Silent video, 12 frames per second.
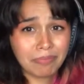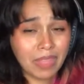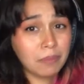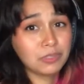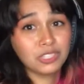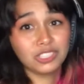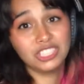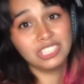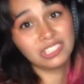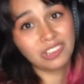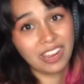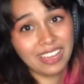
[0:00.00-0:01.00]
I'm sure she's
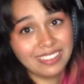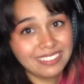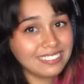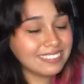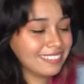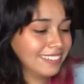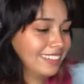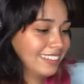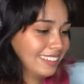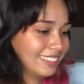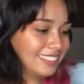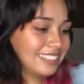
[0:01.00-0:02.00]
great.
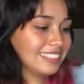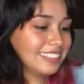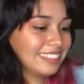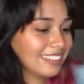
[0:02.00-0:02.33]
This is